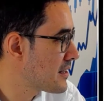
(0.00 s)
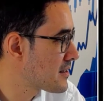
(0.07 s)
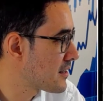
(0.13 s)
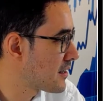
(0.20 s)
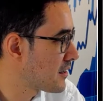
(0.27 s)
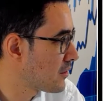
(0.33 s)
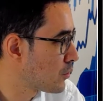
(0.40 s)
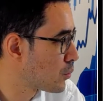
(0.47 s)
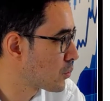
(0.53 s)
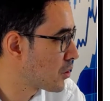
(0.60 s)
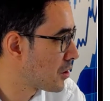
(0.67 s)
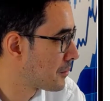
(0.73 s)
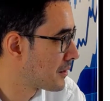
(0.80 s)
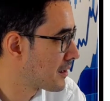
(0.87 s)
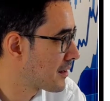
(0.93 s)
are all
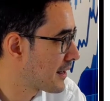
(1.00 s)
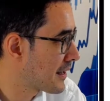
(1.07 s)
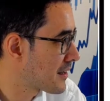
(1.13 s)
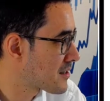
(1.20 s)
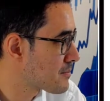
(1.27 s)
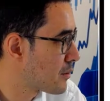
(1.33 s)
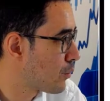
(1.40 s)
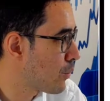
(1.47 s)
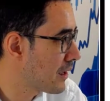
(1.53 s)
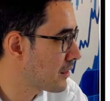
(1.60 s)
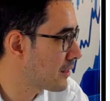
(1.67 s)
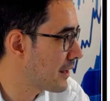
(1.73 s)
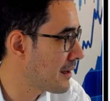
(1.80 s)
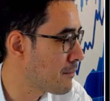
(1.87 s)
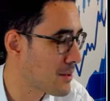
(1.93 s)
common things. But one
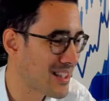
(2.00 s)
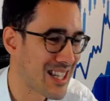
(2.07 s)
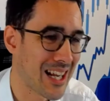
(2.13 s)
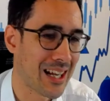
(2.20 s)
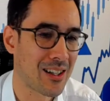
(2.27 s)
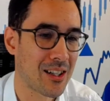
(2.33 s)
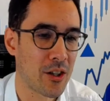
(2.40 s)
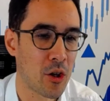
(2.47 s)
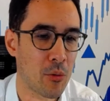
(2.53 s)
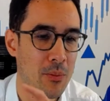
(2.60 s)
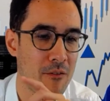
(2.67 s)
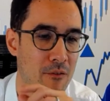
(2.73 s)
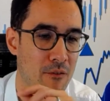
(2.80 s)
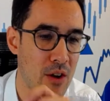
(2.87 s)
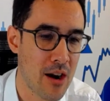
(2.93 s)
thing in particular that will be
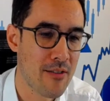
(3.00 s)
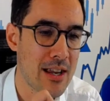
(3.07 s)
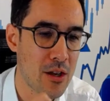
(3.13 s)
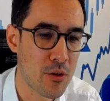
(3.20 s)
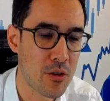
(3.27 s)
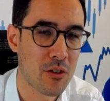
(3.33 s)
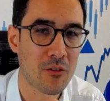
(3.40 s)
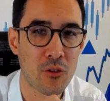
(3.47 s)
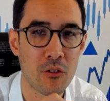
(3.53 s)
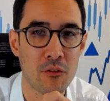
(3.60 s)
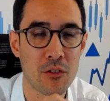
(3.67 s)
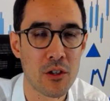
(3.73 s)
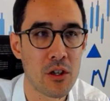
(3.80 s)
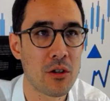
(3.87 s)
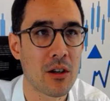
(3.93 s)
very useful
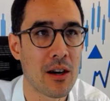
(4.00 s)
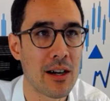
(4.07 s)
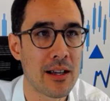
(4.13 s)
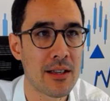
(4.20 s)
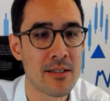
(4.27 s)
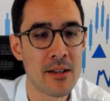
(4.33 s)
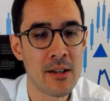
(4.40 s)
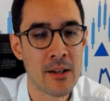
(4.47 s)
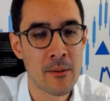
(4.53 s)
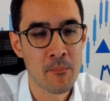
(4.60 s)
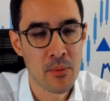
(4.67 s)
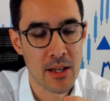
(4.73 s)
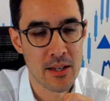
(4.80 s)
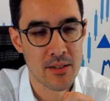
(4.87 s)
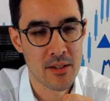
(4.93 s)
for you guys
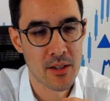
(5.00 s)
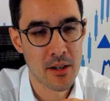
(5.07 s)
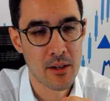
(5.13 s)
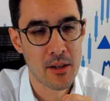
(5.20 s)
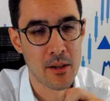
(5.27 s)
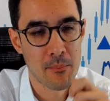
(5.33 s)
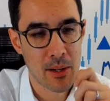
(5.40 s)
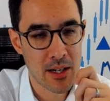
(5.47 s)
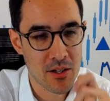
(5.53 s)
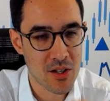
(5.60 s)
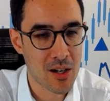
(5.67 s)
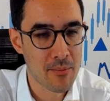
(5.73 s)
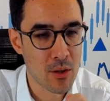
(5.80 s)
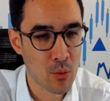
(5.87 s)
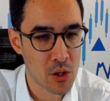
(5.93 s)
is that by the
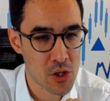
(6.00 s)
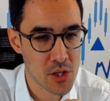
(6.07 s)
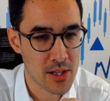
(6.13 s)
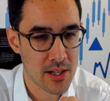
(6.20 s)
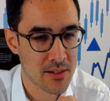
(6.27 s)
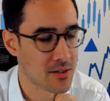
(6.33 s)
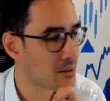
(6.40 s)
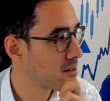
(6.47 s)
time you watch this on